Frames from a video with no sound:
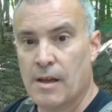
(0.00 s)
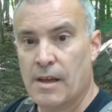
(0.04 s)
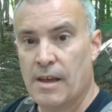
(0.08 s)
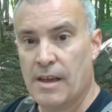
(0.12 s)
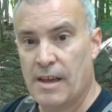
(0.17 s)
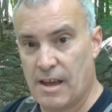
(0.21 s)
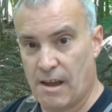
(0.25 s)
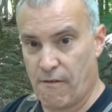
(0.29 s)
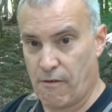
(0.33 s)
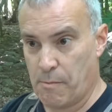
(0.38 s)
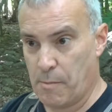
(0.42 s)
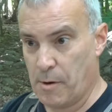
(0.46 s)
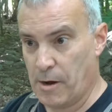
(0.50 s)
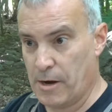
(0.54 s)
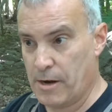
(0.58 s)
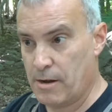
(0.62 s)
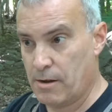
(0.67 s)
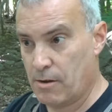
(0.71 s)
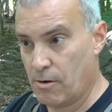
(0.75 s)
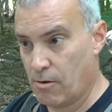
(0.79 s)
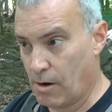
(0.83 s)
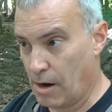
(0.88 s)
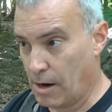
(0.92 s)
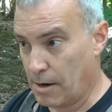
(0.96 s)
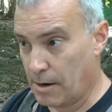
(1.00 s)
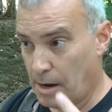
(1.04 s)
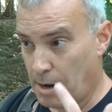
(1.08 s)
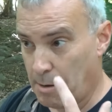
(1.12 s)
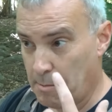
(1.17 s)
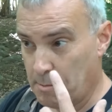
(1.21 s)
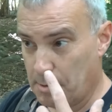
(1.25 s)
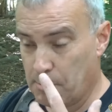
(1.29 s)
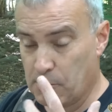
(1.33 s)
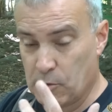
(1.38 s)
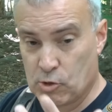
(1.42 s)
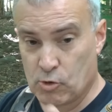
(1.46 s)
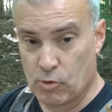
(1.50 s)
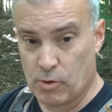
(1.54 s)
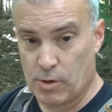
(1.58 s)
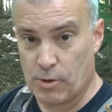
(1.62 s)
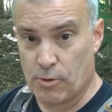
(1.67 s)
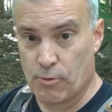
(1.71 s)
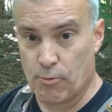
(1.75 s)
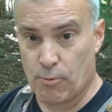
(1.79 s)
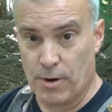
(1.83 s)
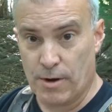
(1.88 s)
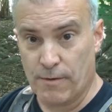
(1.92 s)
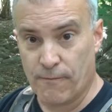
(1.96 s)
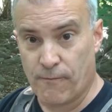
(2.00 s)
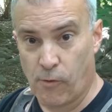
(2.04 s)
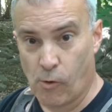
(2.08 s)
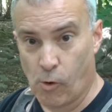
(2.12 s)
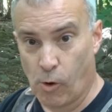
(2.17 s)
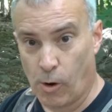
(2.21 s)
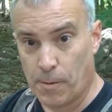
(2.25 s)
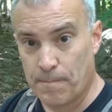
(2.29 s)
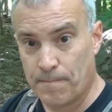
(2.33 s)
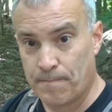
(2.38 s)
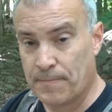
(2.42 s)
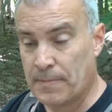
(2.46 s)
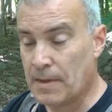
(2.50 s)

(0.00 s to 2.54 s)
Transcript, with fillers: Hey everybody, all right, I'm in between three and four.